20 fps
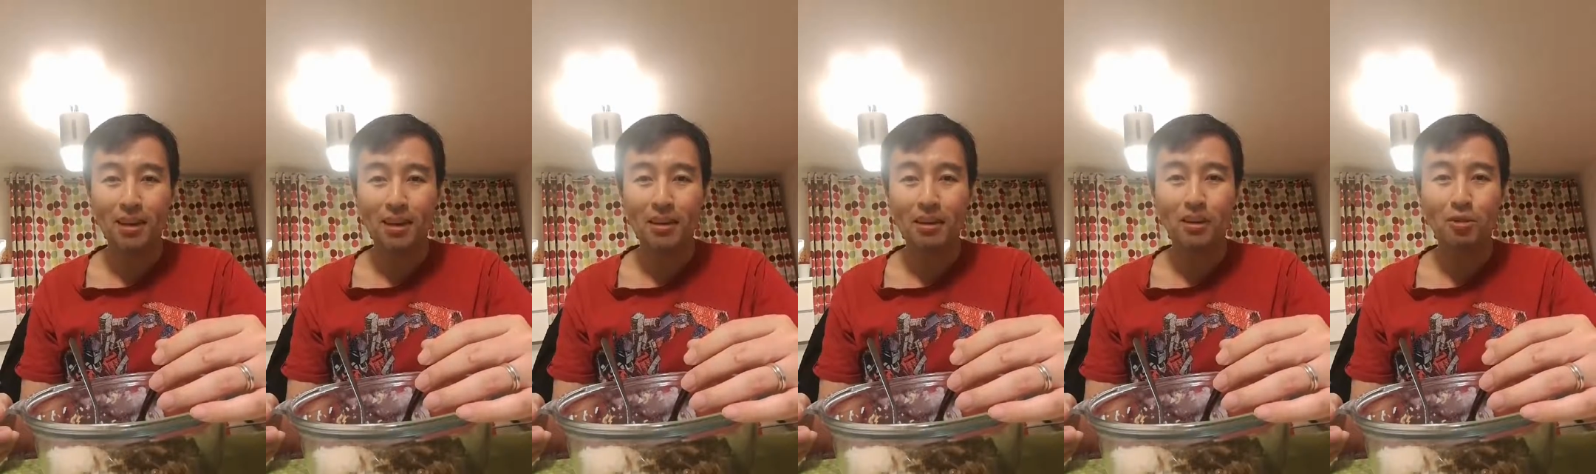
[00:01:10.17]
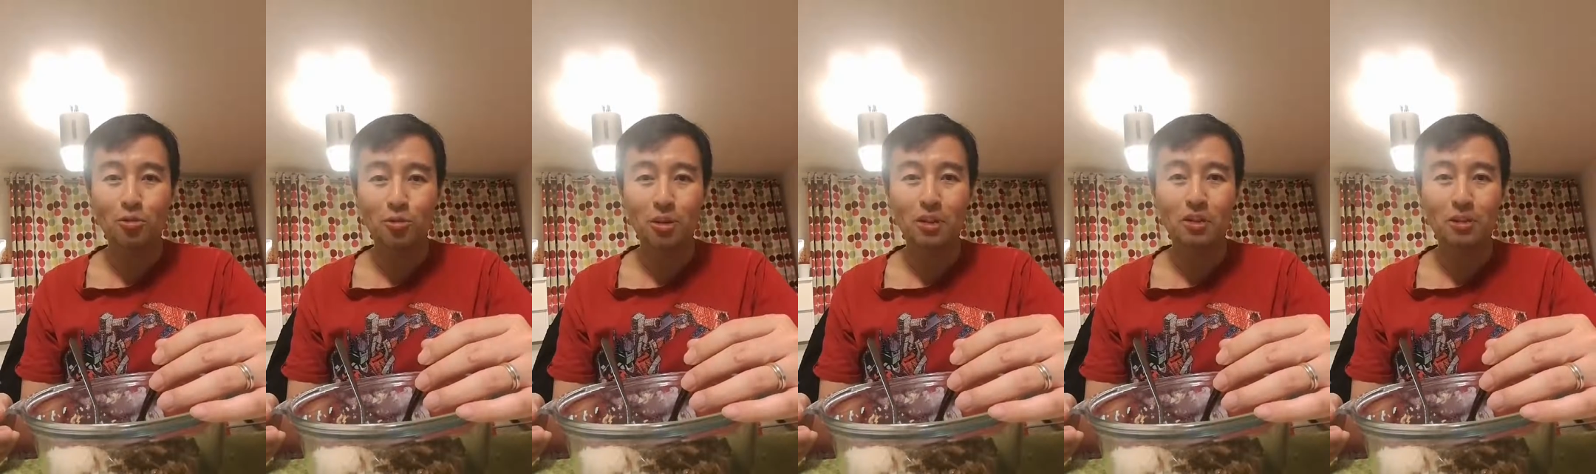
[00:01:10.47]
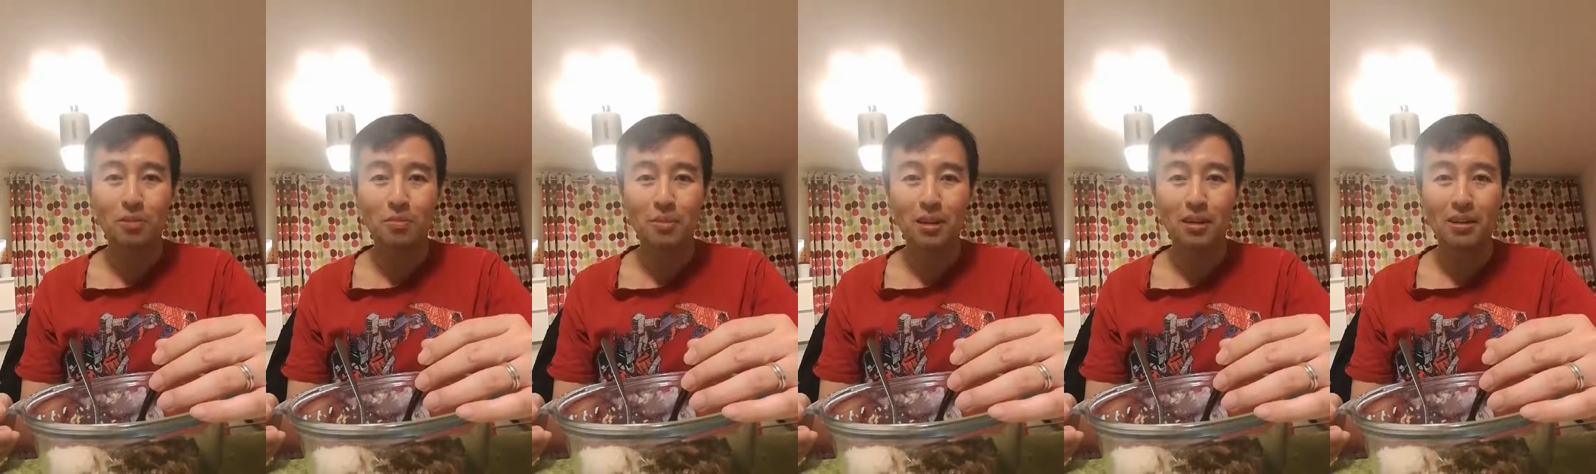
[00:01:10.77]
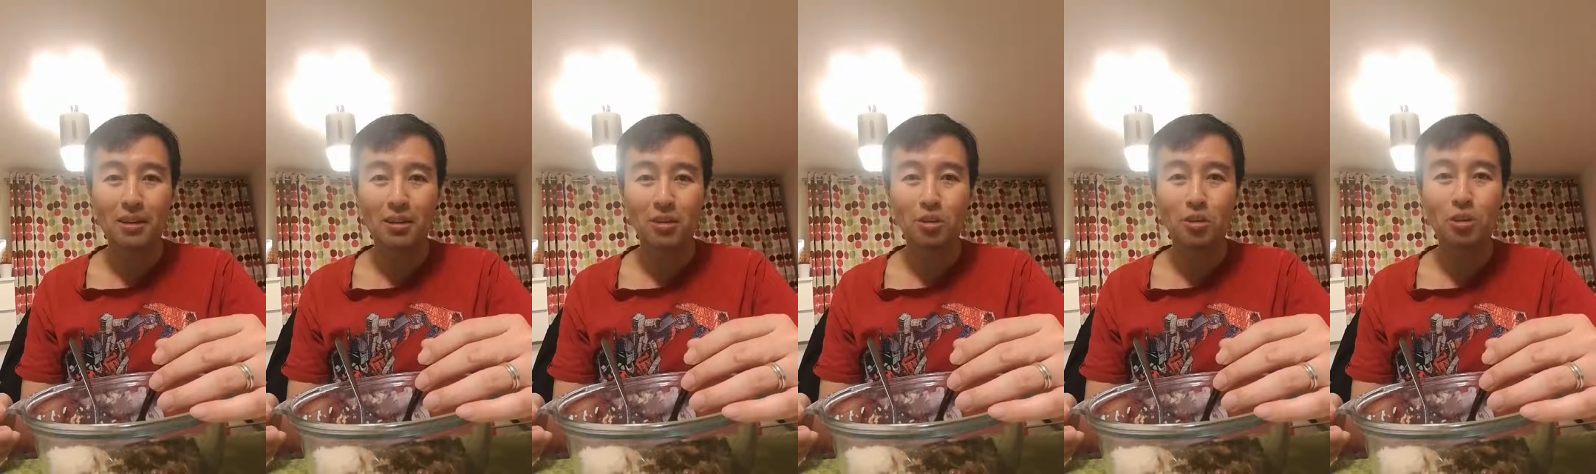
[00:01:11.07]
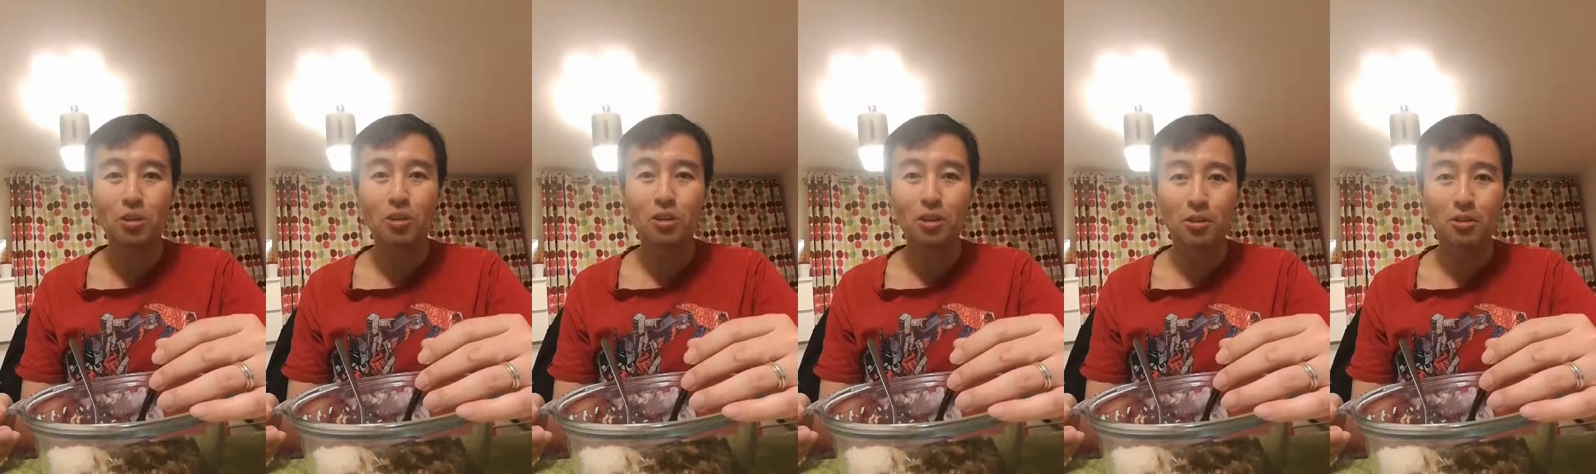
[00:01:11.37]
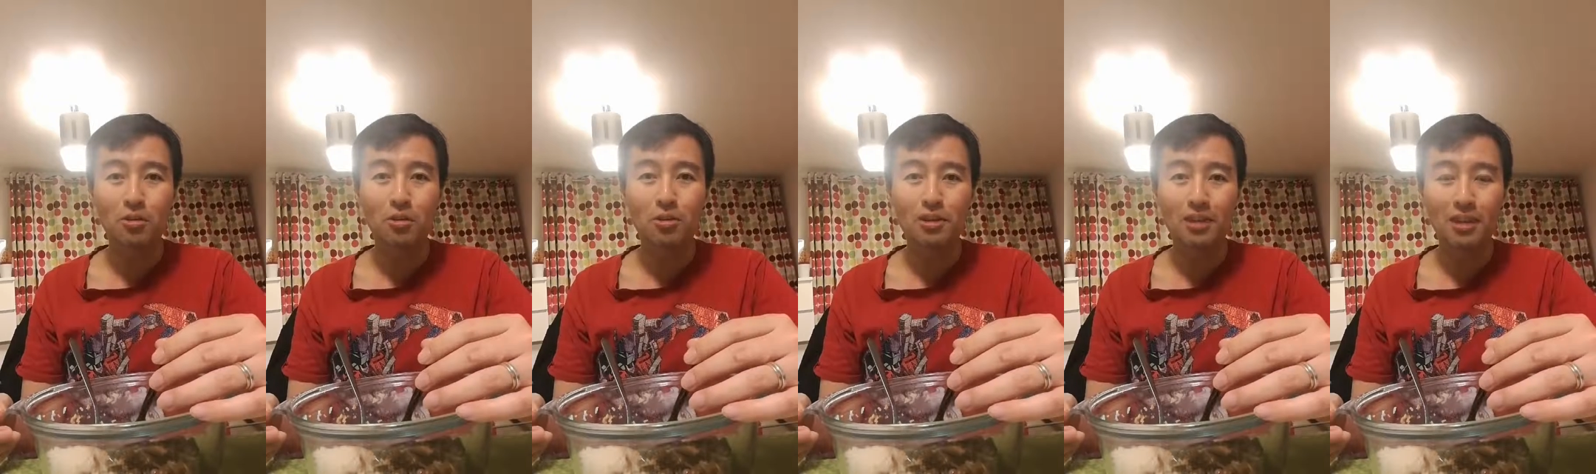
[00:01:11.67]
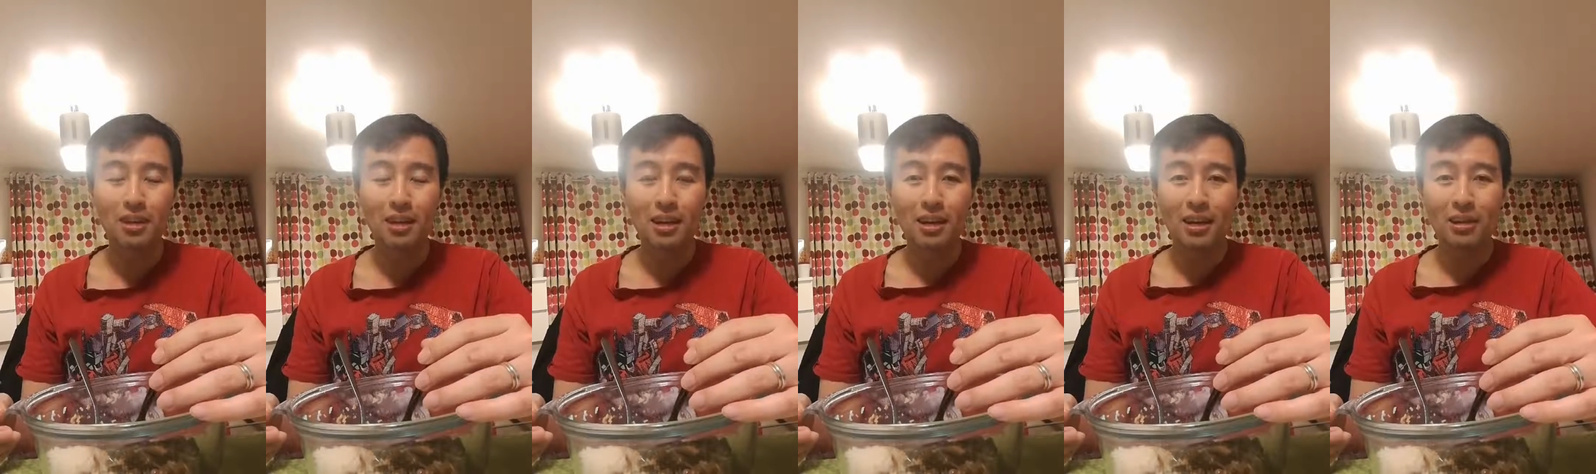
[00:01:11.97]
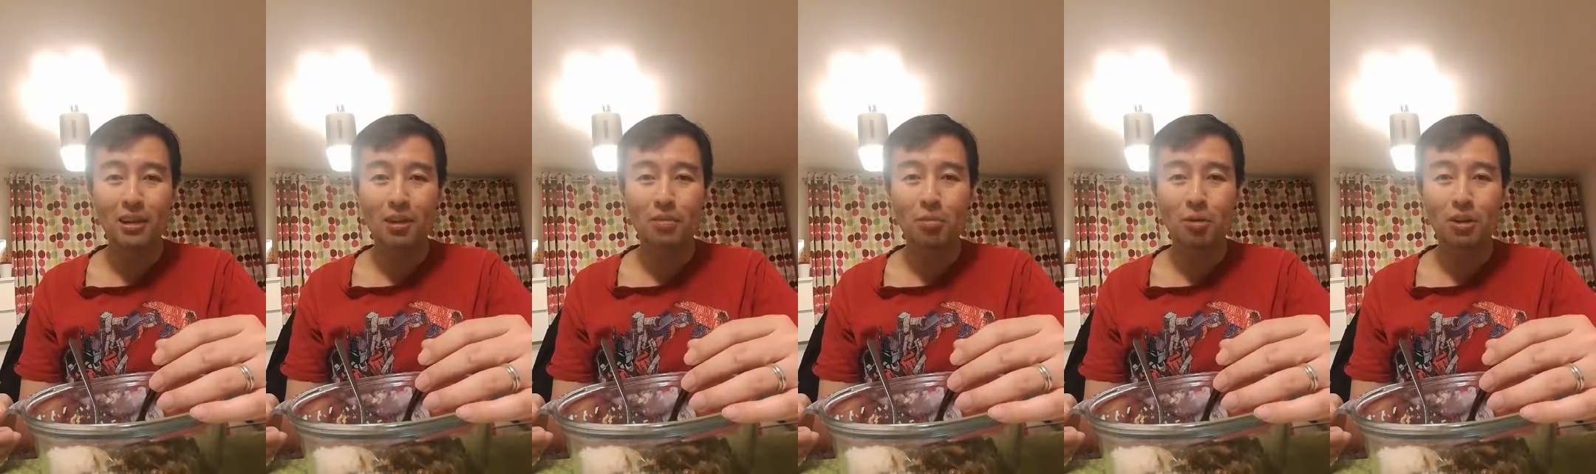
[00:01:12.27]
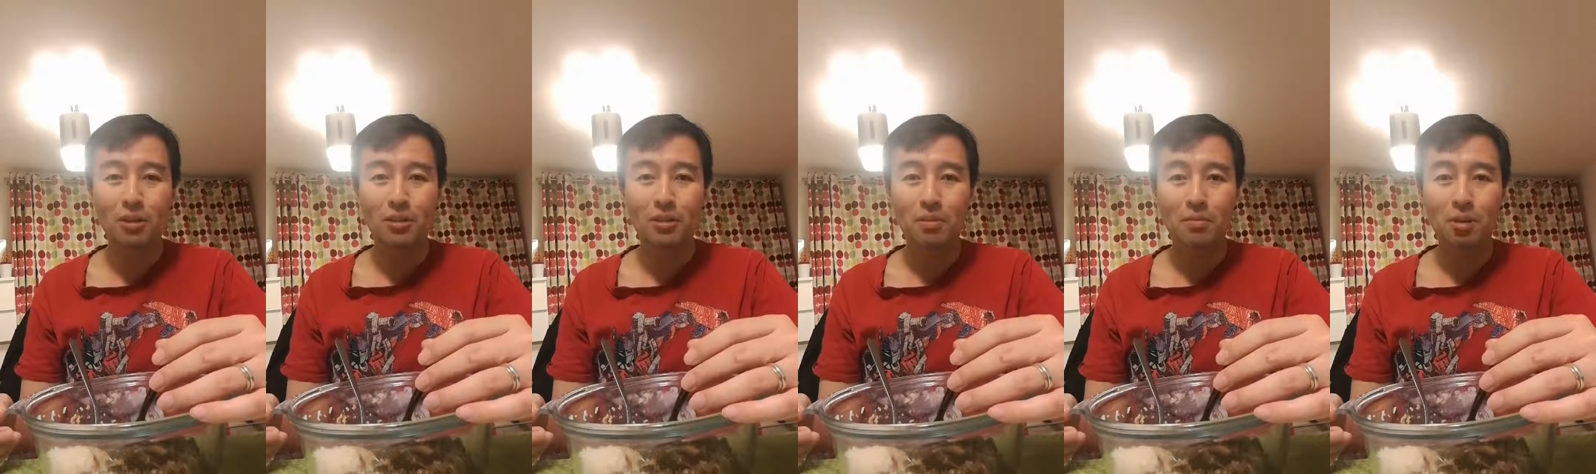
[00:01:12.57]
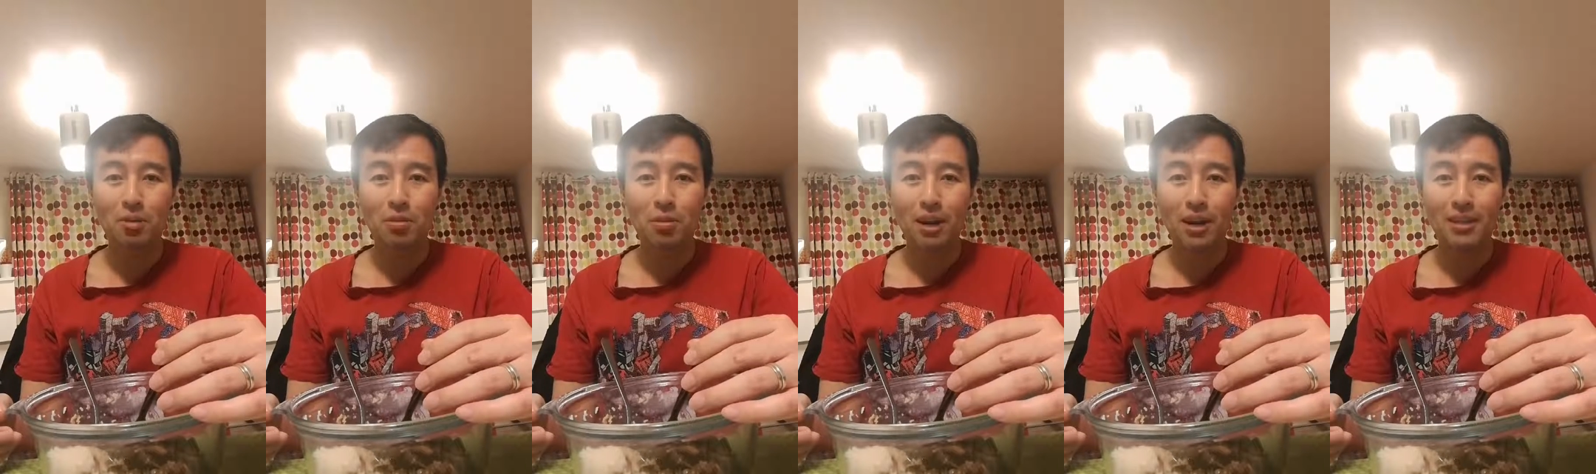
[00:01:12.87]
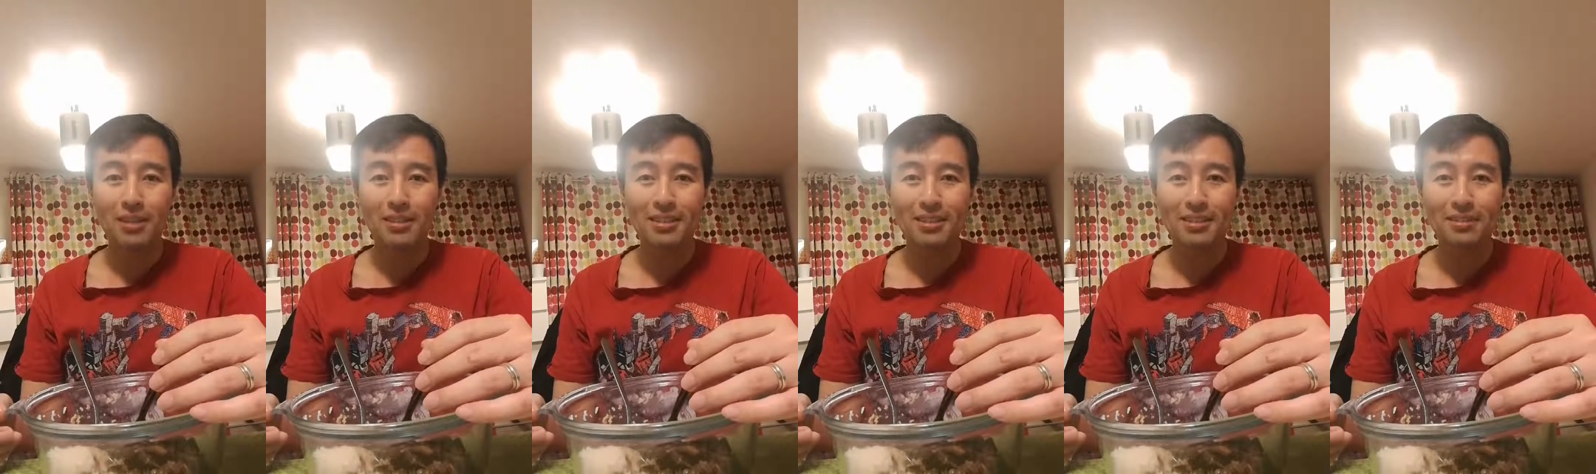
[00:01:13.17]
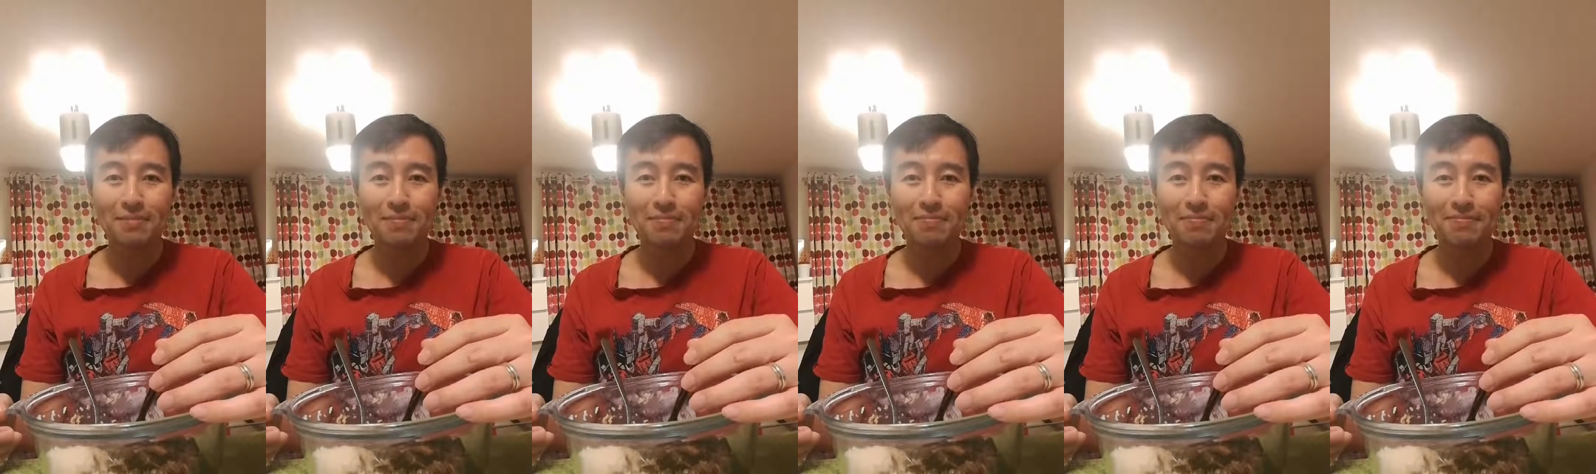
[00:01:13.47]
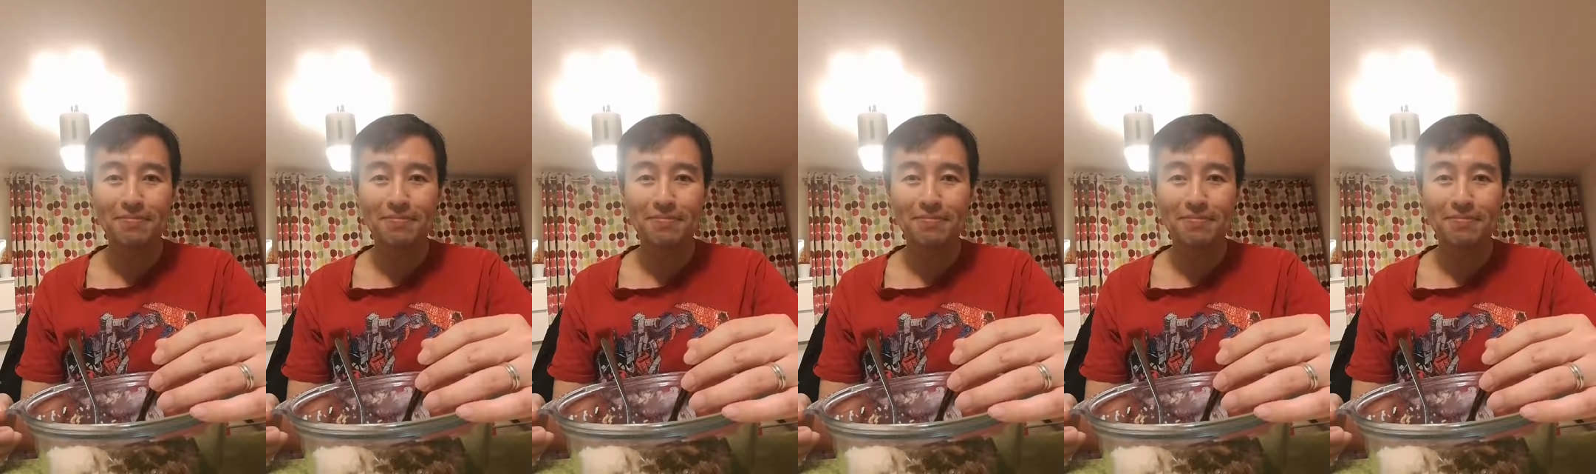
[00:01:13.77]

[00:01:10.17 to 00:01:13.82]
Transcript: in this recipe, in this good news that points them to Christ.